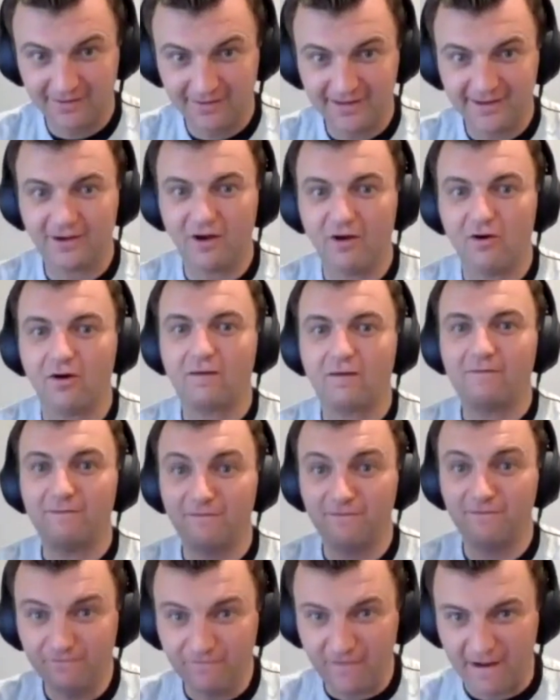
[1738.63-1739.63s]
Like, are
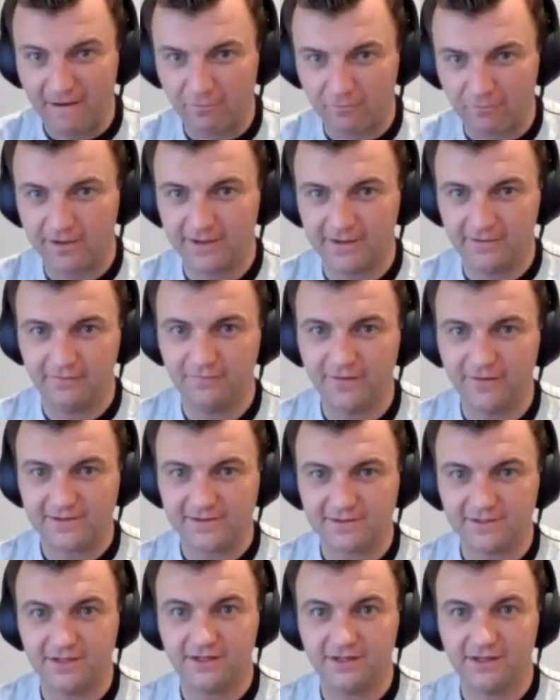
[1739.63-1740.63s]
very
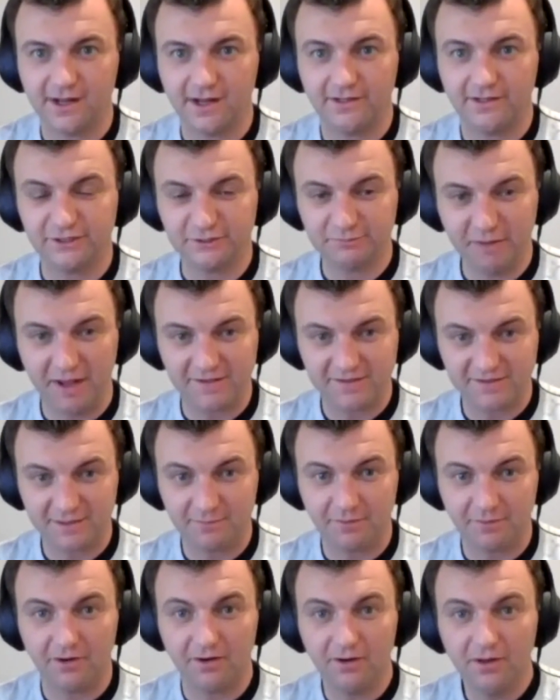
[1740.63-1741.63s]
invested in college
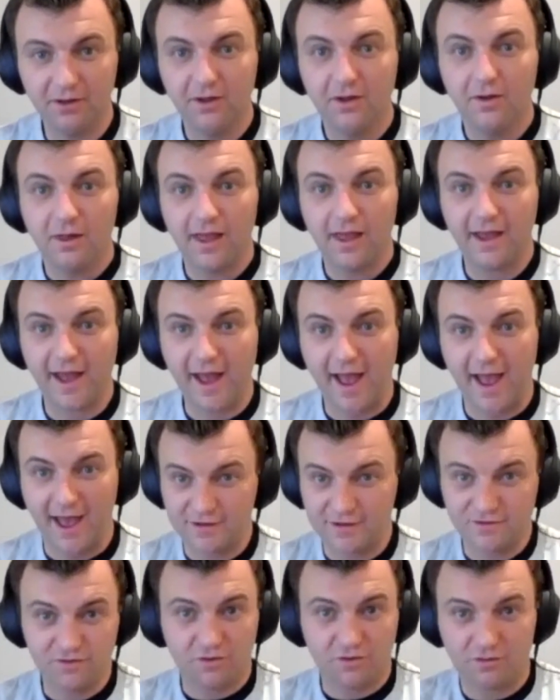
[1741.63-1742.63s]
basketball,
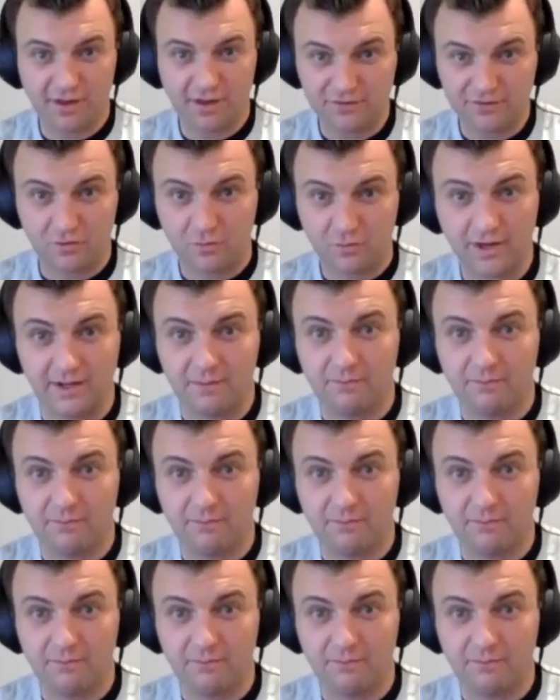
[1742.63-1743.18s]
as are we.